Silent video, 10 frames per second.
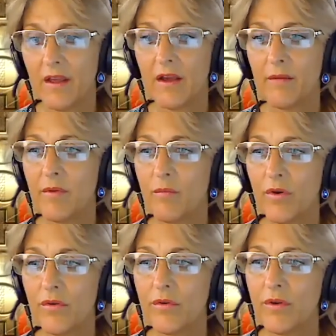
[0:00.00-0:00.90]
I mean,
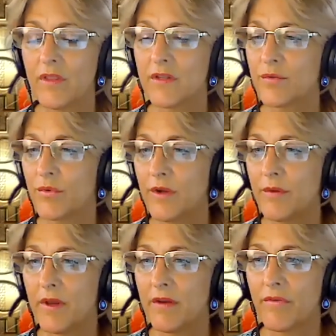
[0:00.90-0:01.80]
we're doing this. We're
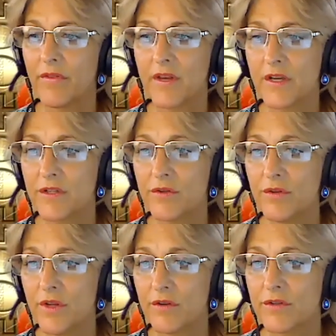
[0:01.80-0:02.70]
committed for the next two
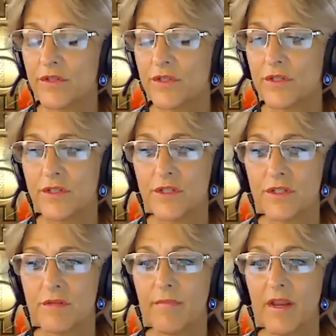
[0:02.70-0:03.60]
years to
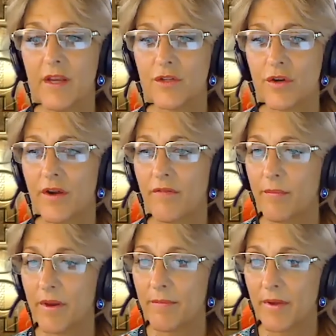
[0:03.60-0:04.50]
just making sure
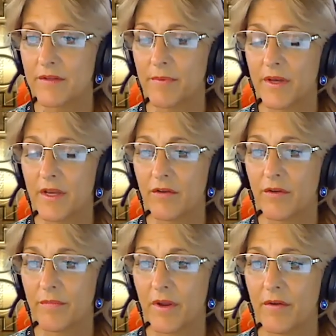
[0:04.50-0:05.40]
everybody makes money in
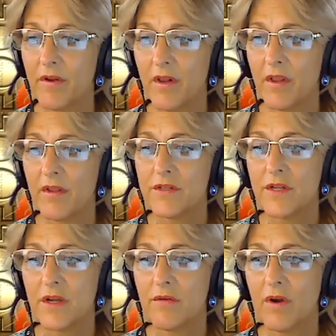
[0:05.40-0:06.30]
crypto.
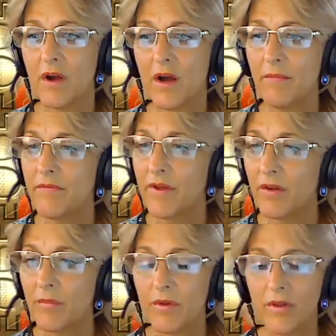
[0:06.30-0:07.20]
So I'm
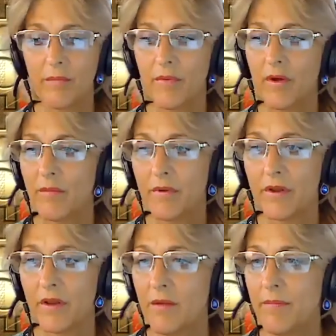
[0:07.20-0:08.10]
available. I'm I'm an
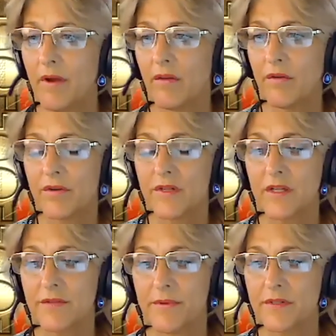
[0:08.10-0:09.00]
email or a
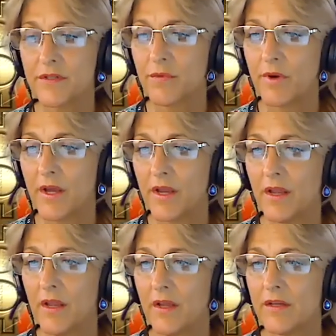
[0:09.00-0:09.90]
text message away,
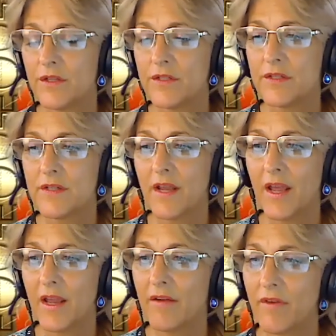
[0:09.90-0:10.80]
just to say,
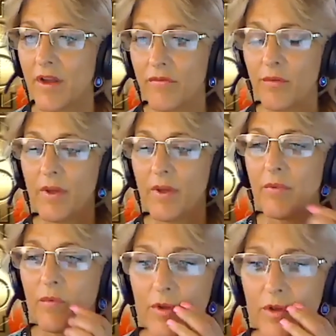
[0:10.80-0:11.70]
hey, I've got a few
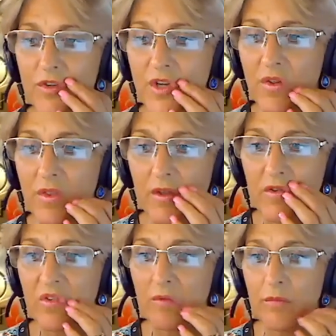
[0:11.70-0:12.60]
people. Will you show
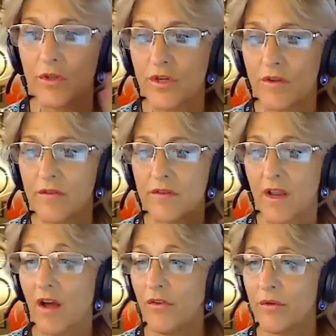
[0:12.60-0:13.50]
this? Will you show this thing?
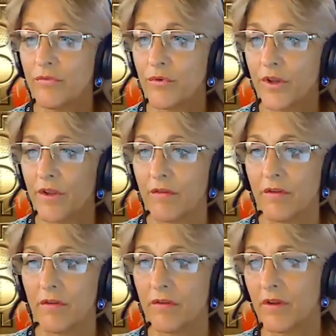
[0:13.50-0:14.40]
I'll do it for you.
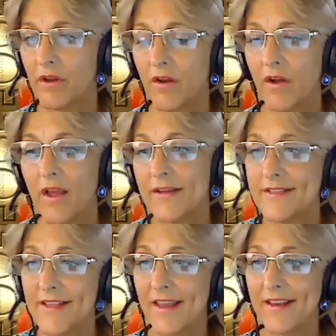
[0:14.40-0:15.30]
You know, it's
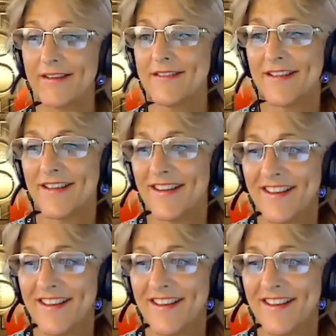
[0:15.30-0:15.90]
that easy.